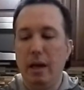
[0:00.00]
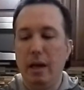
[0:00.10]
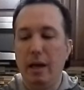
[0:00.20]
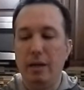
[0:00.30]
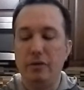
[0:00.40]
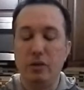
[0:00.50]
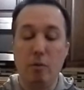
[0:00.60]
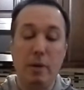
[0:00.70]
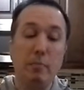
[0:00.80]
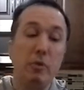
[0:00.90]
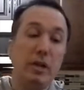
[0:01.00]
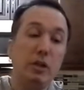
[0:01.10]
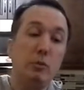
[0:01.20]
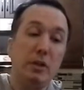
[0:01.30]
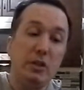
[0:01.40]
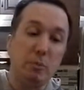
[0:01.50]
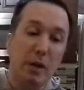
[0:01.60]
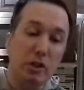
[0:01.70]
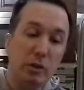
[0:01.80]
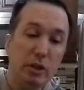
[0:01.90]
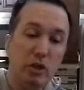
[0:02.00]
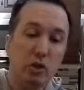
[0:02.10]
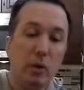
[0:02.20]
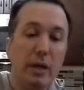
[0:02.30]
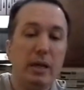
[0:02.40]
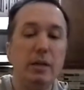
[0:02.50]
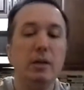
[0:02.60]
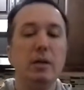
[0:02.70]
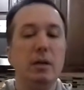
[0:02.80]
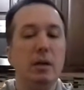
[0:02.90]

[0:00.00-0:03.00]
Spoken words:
And so people need to be specially trained,